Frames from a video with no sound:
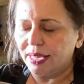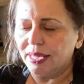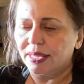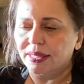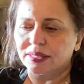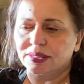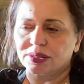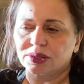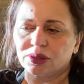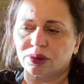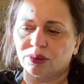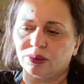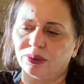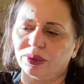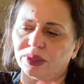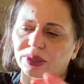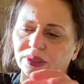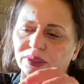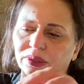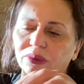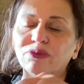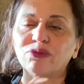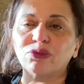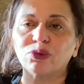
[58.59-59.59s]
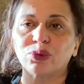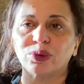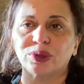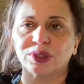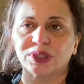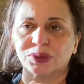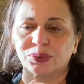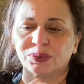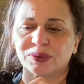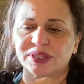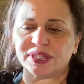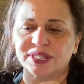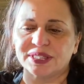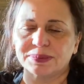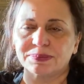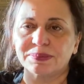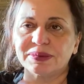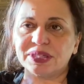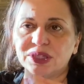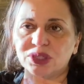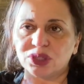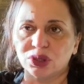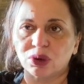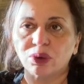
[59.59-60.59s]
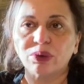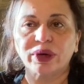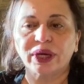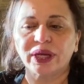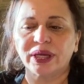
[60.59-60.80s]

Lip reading: So it, of course, when it's been soaking,